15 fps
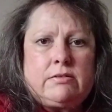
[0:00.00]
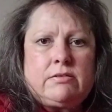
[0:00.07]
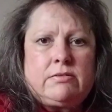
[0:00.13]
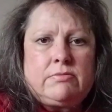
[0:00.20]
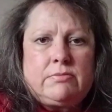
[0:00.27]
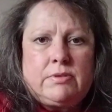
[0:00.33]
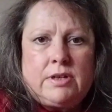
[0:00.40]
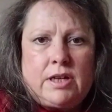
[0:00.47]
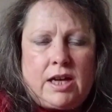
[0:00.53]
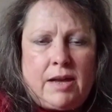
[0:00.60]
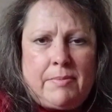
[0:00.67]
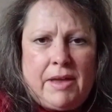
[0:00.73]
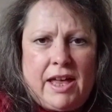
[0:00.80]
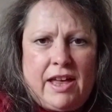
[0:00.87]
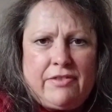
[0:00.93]
Oh,
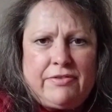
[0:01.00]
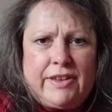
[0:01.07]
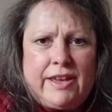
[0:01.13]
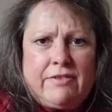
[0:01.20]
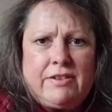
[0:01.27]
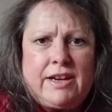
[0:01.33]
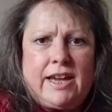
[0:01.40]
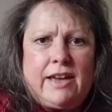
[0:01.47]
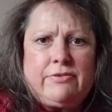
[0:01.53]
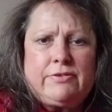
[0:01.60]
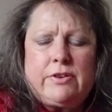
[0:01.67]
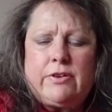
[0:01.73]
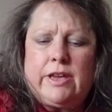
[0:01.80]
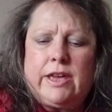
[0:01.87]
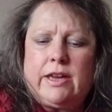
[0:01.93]
I'm half here and half
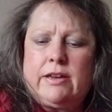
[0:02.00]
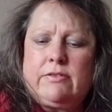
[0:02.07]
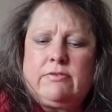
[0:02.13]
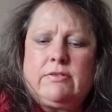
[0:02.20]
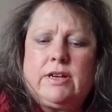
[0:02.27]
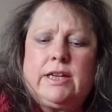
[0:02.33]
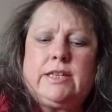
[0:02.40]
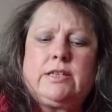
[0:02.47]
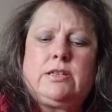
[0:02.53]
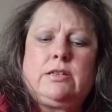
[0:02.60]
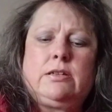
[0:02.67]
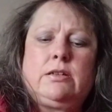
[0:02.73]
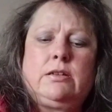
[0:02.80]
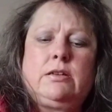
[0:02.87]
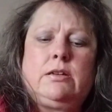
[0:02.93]
not here.
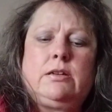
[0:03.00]
Right.